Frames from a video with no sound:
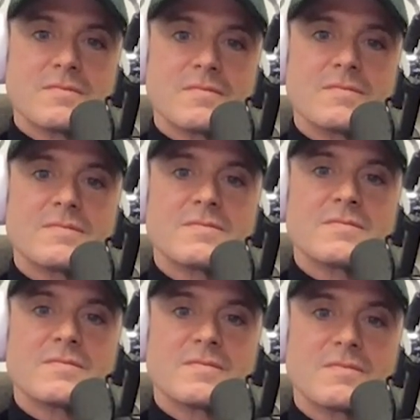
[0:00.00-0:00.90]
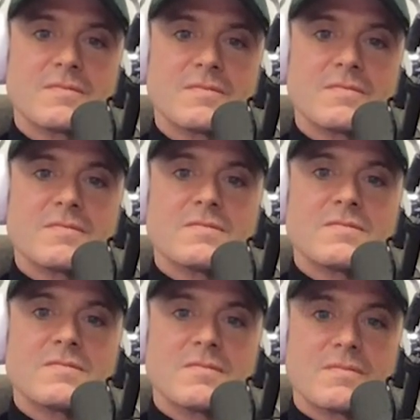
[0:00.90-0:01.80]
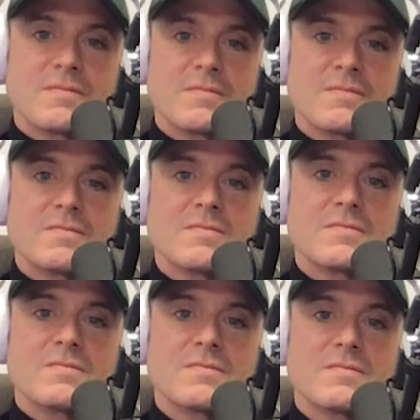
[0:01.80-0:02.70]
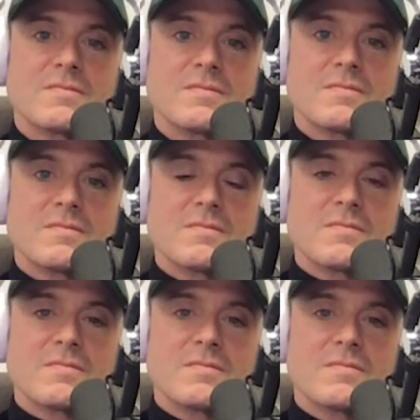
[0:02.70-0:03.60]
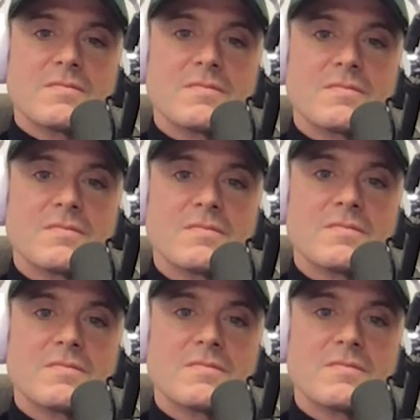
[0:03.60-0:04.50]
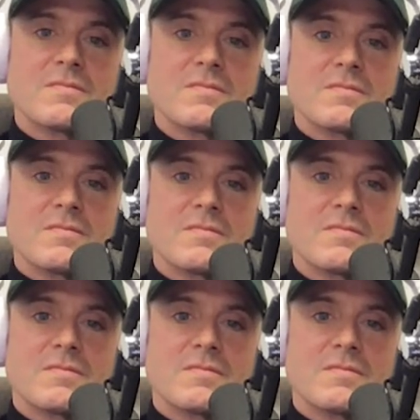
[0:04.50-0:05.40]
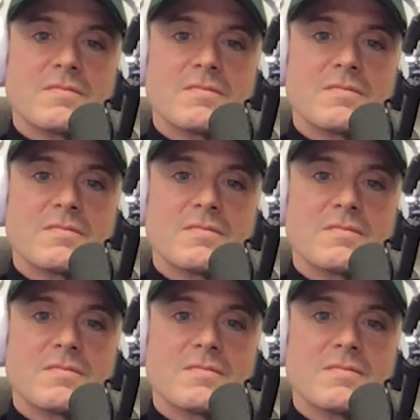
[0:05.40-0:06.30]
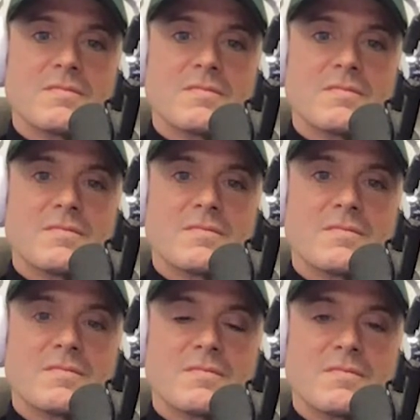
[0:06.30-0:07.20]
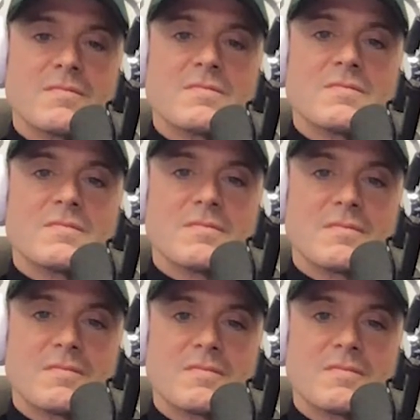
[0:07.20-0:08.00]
The person shown says nothing.